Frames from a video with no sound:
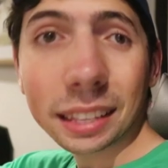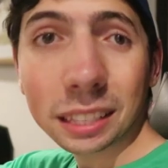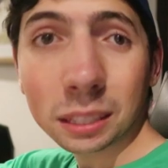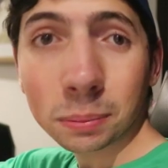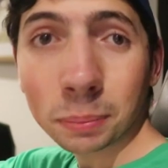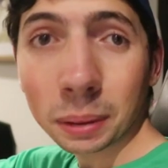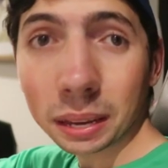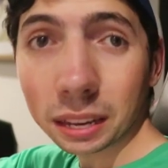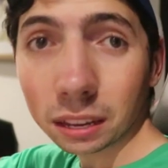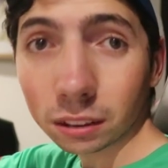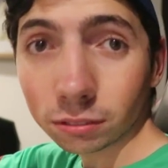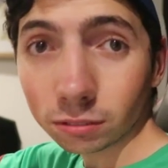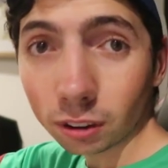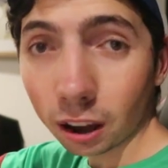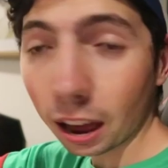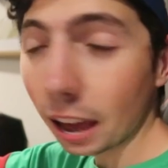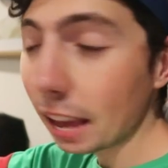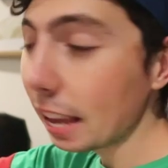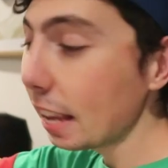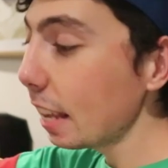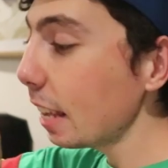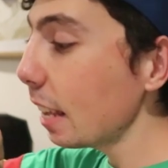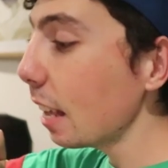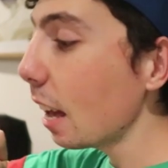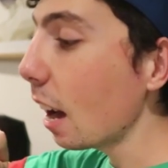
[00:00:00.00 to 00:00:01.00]
This meter
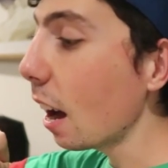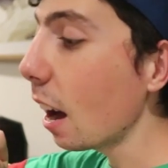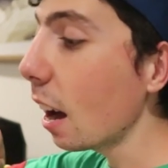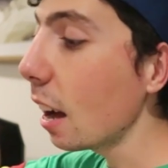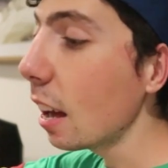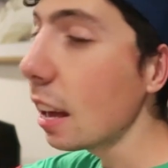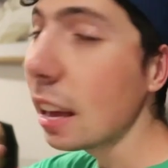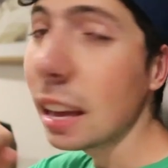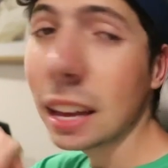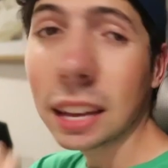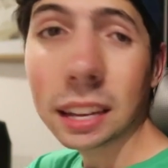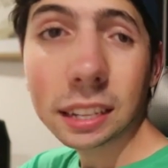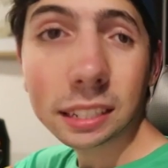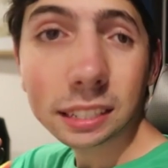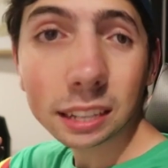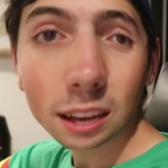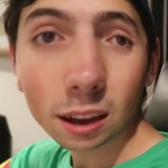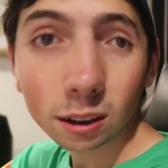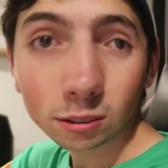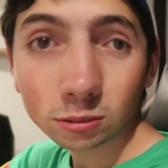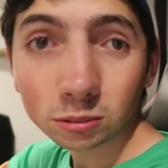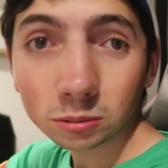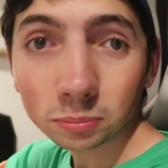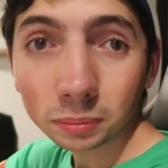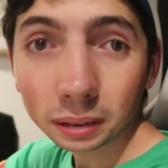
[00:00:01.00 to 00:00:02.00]
right here
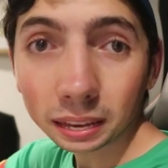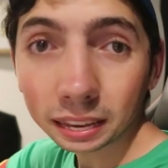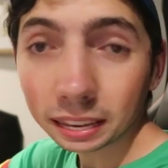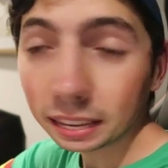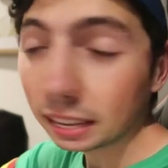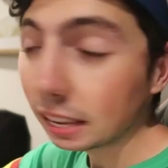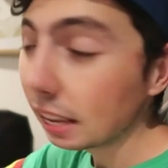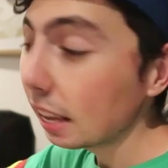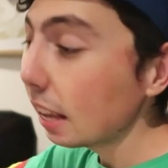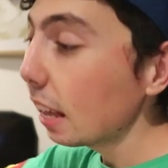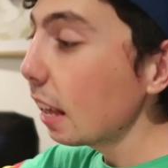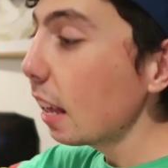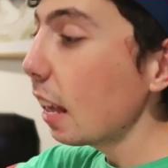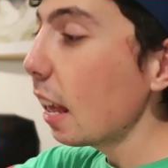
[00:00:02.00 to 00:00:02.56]
tells me